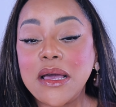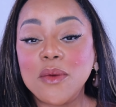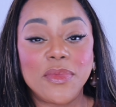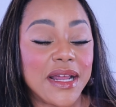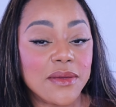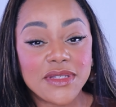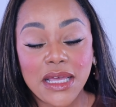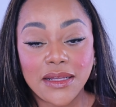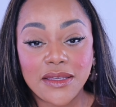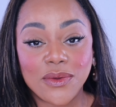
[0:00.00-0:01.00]
But I am
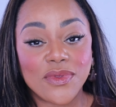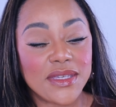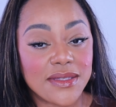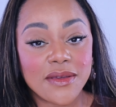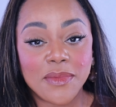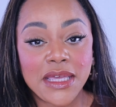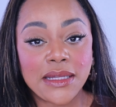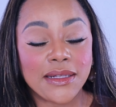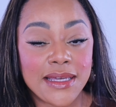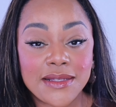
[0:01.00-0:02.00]
telling you, this to me
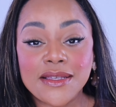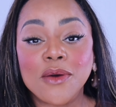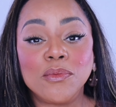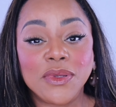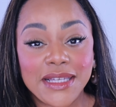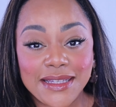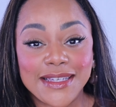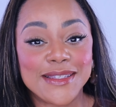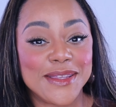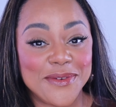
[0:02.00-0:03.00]
leans
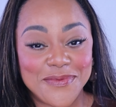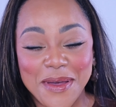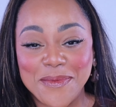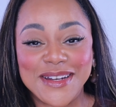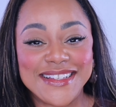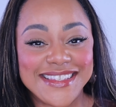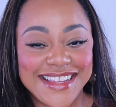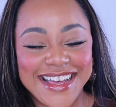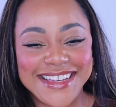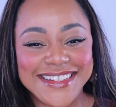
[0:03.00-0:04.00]
completely to the feminine
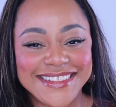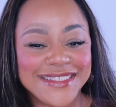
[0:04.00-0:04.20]
side.